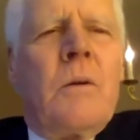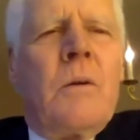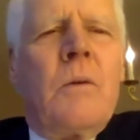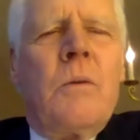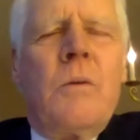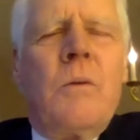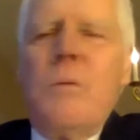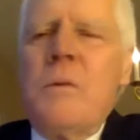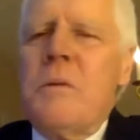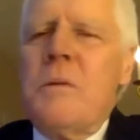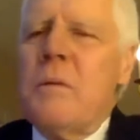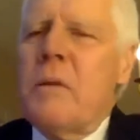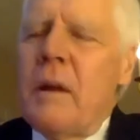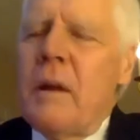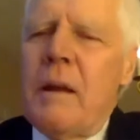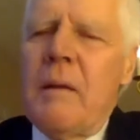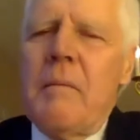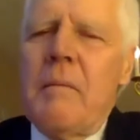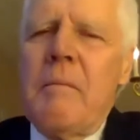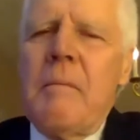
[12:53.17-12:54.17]
who
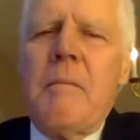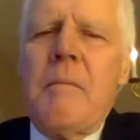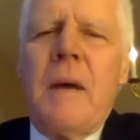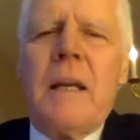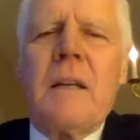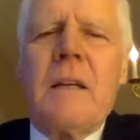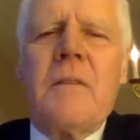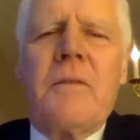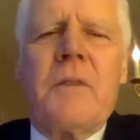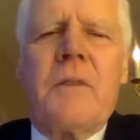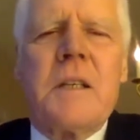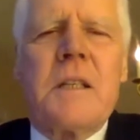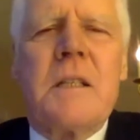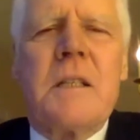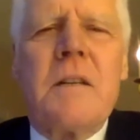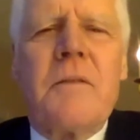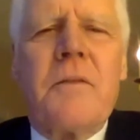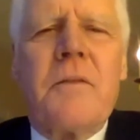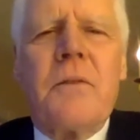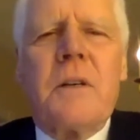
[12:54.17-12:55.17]

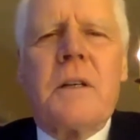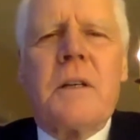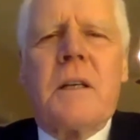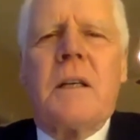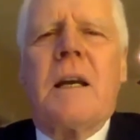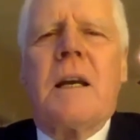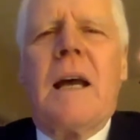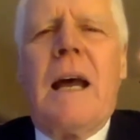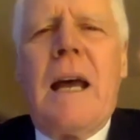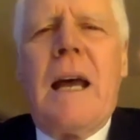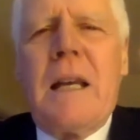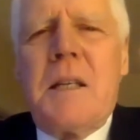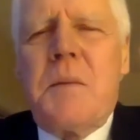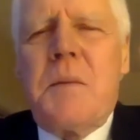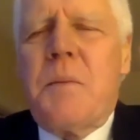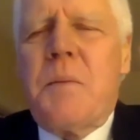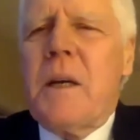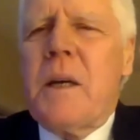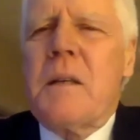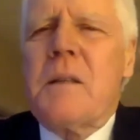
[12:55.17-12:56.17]
manifest different
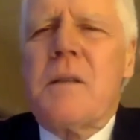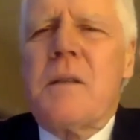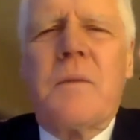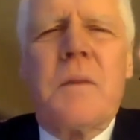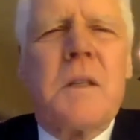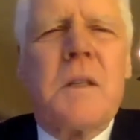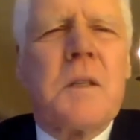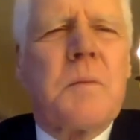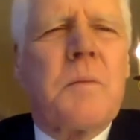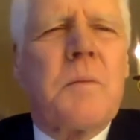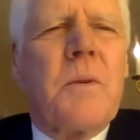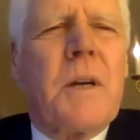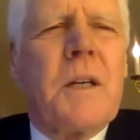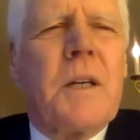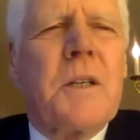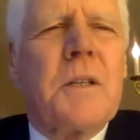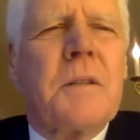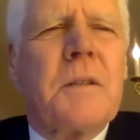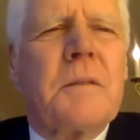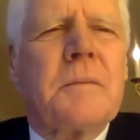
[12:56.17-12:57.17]
aspects of
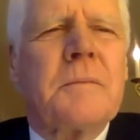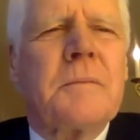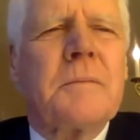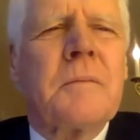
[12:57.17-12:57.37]
inspiration: